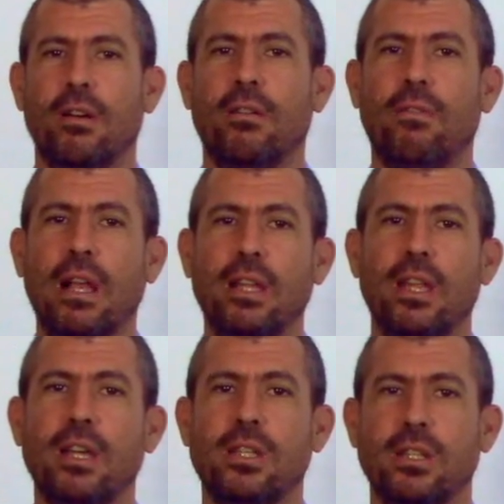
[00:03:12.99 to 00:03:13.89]

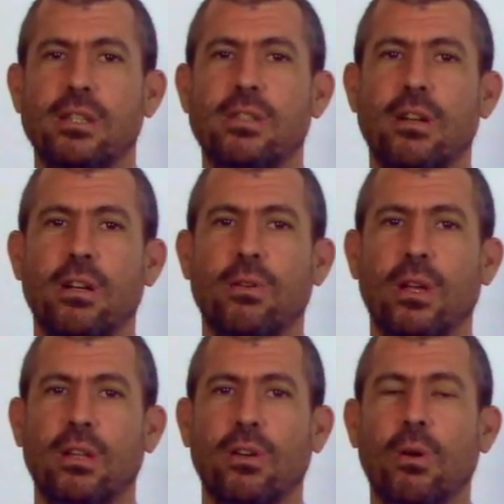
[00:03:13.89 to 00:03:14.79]
validation
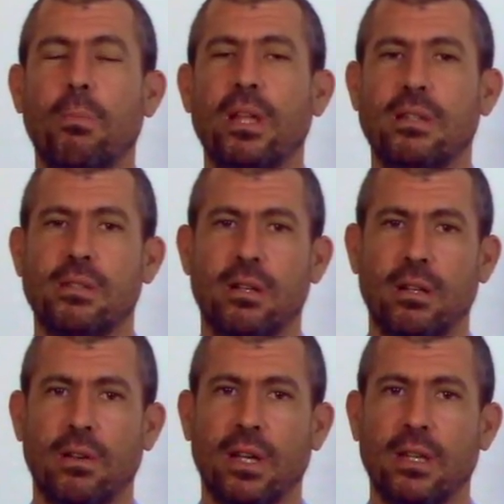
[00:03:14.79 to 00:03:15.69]
circuit, a complete
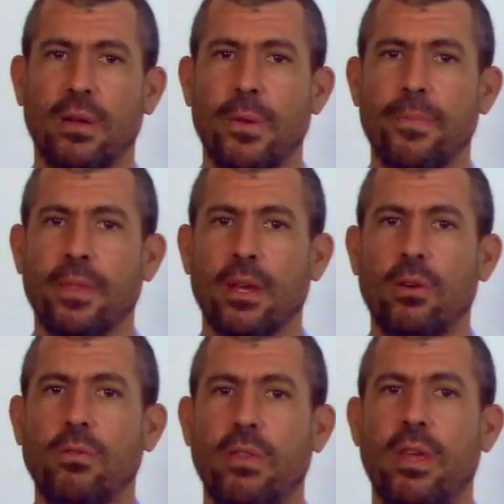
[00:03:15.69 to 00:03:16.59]
circuit
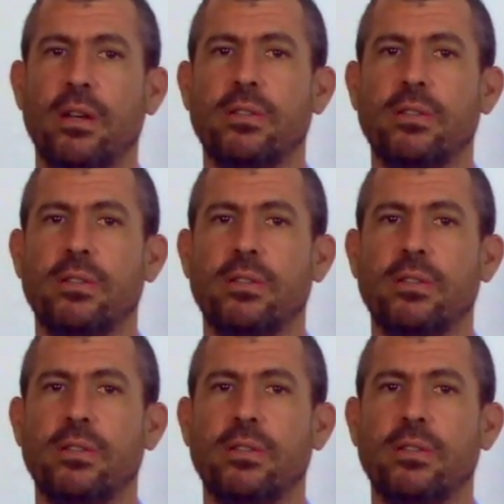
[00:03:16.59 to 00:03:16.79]
over there.